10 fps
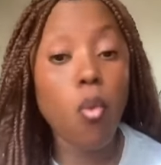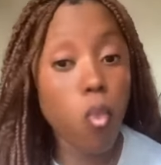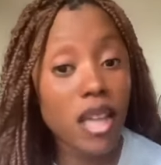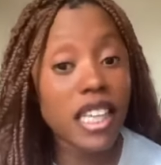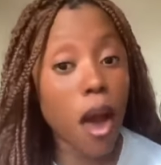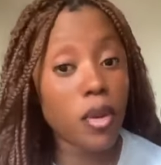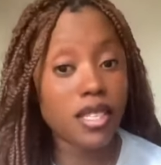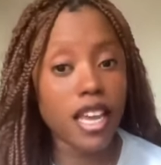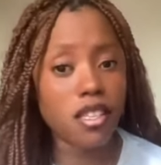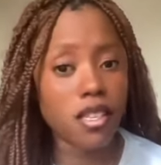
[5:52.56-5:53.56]
What are
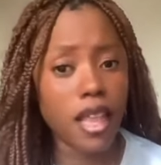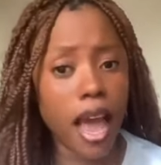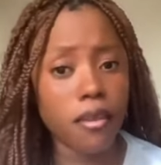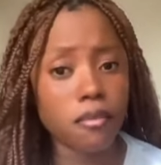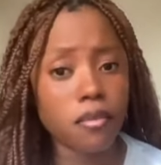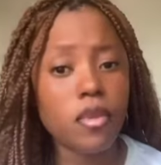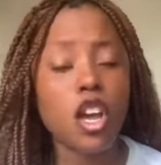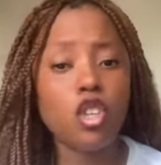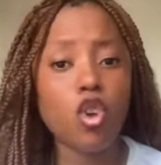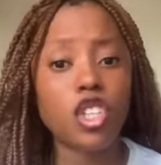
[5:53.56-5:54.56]
we seeing today?
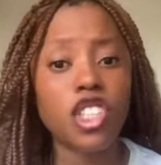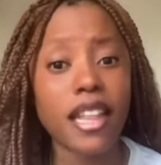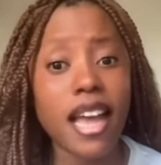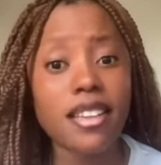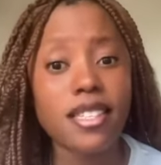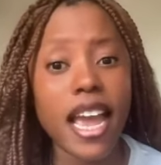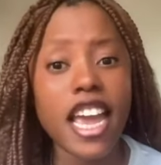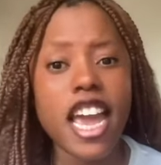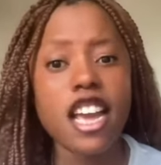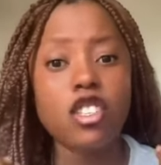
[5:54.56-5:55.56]
So Cheddar is
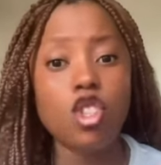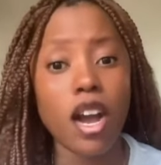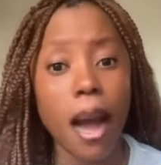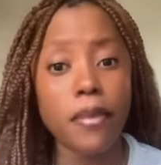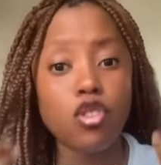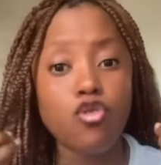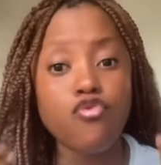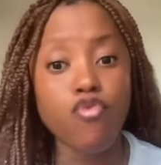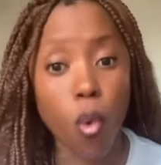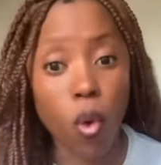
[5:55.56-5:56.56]
saying he is not coming
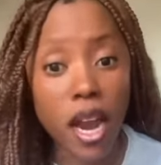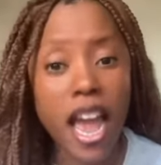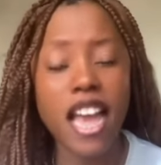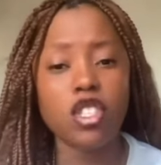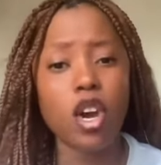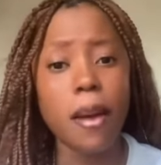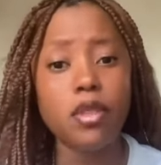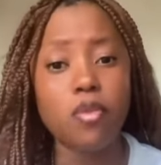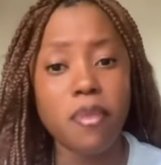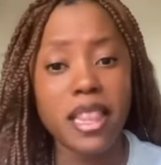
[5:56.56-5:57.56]
to rule. He's not
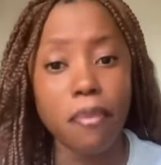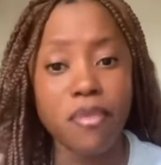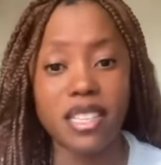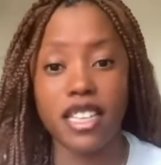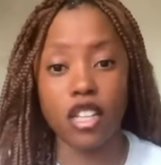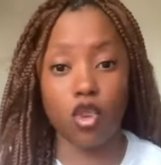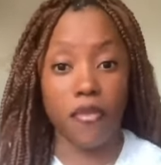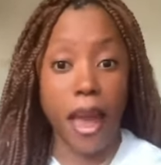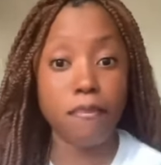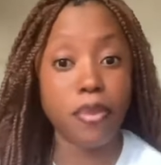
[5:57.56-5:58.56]
coming to be the president
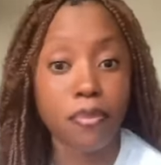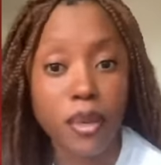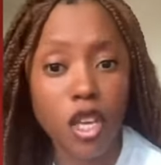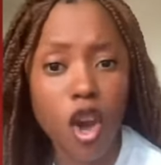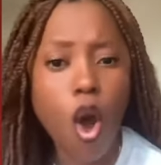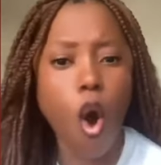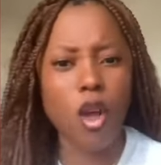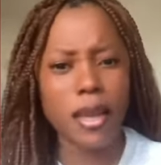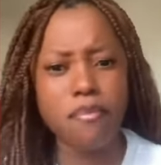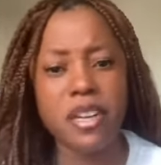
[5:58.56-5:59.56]
of MPP or the